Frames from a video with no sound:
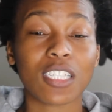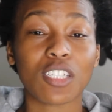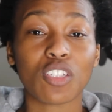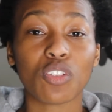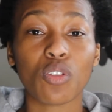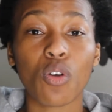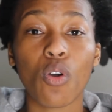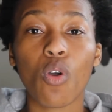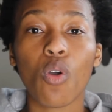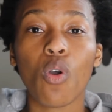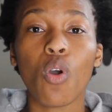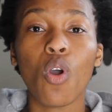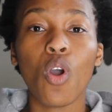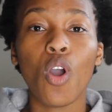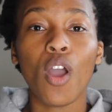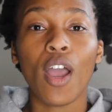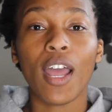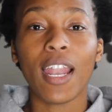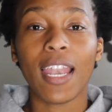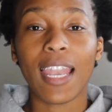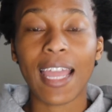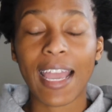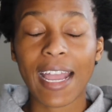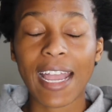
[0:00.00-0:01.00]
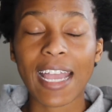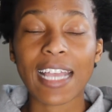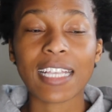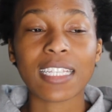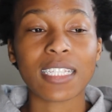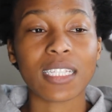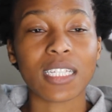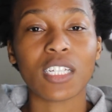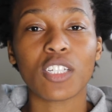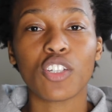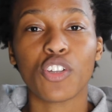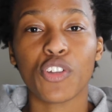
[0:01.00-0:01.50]
So like I
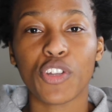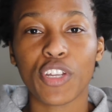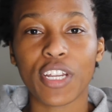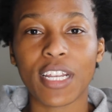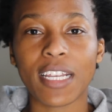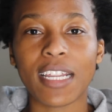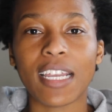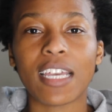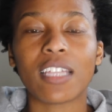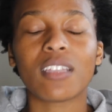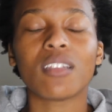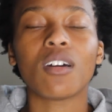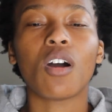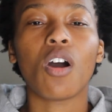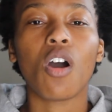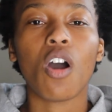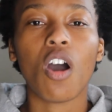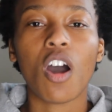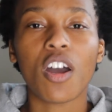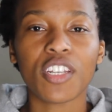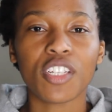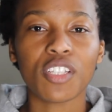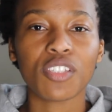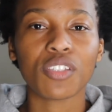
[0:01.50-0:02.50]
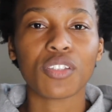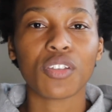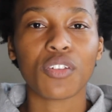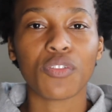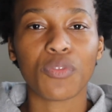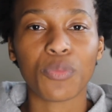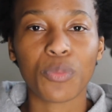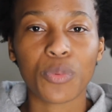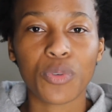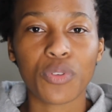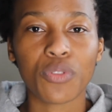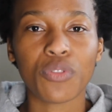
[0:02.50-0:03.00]
said earlier, the onus
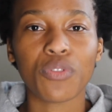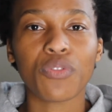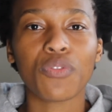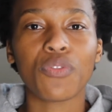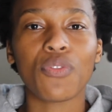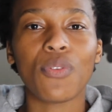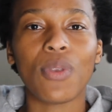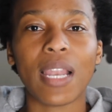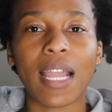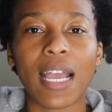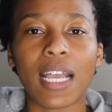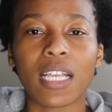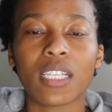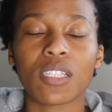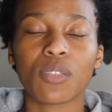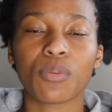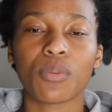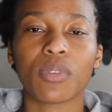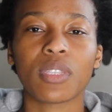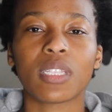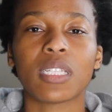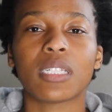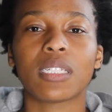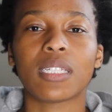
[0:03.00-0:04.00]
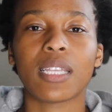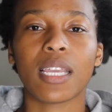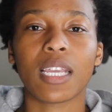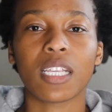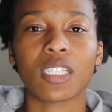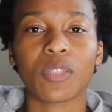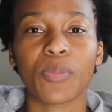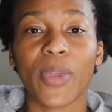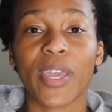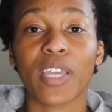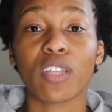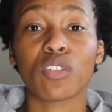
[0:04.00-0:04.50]
of proof lies with the
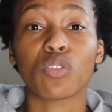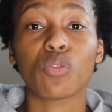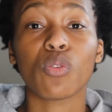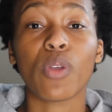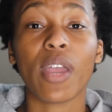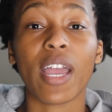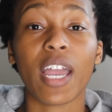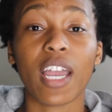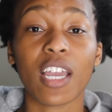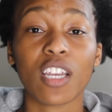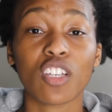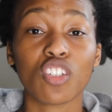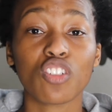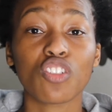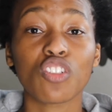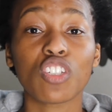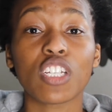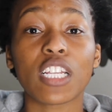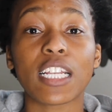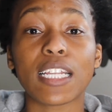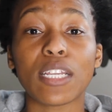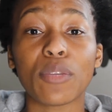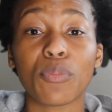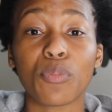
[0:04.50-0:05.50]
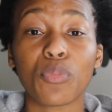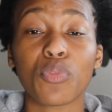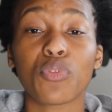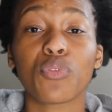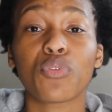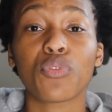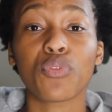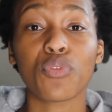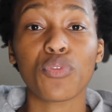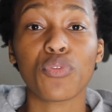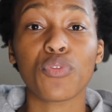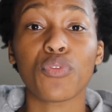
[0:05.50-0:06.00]
taxpayer to actually
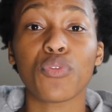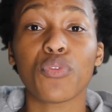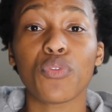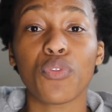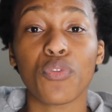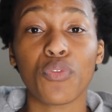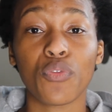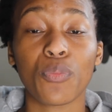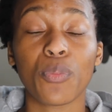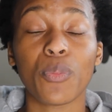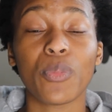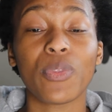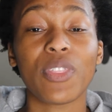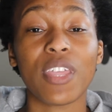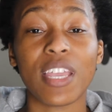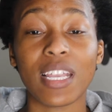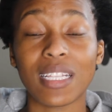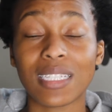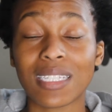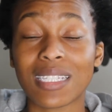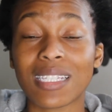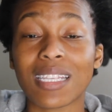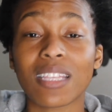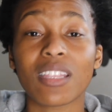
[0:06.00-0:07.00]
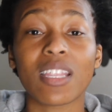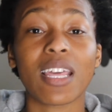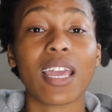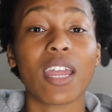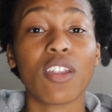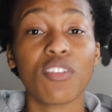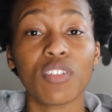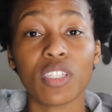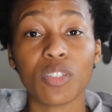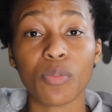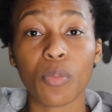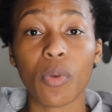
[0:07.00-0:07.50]
prove that it's
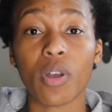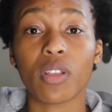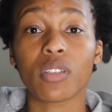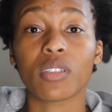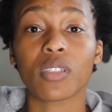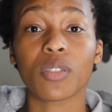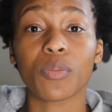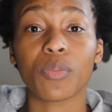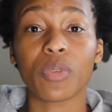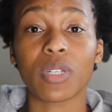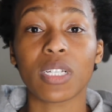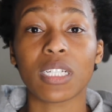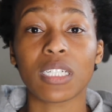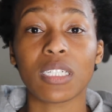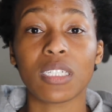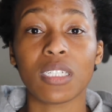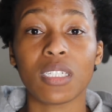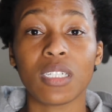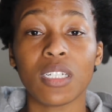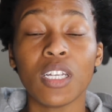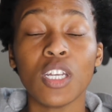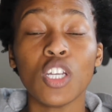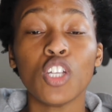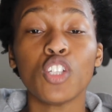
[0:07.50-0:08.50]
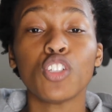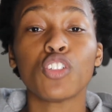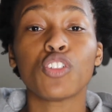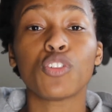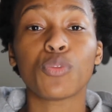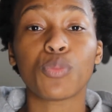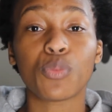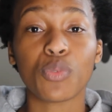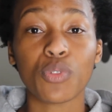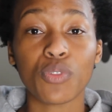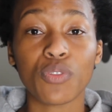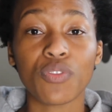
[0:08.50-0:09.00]
their responsibility
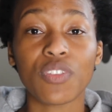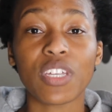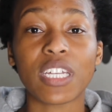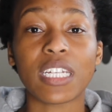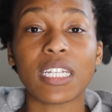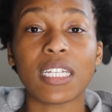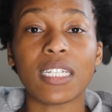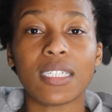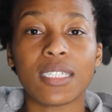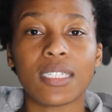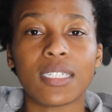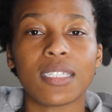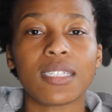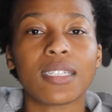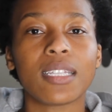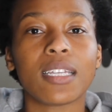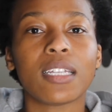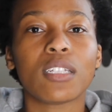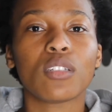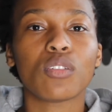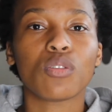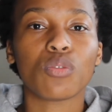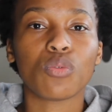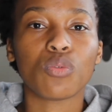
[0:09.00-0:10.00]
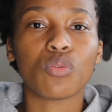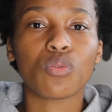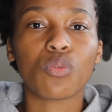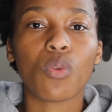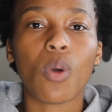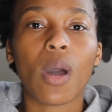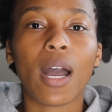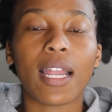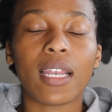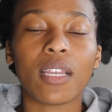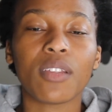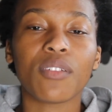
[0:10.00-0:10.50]
to prove that indeed they do
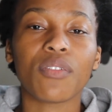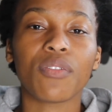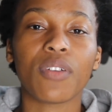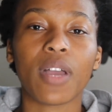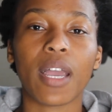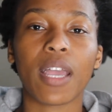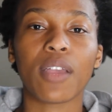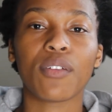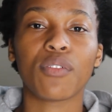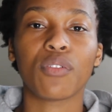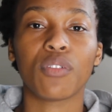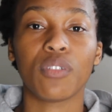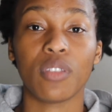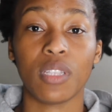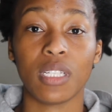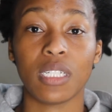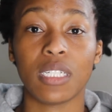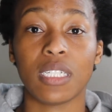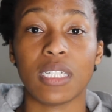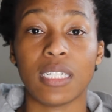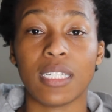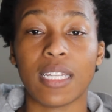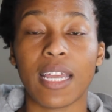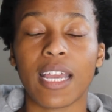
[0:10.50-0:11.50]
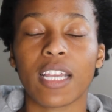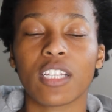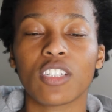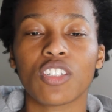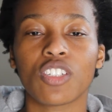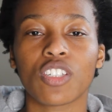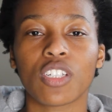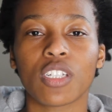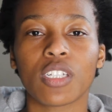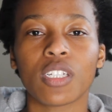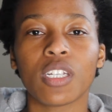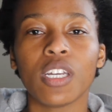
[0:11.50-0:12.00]
qualify for the
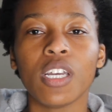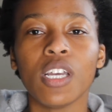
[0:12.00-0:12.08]
deduction.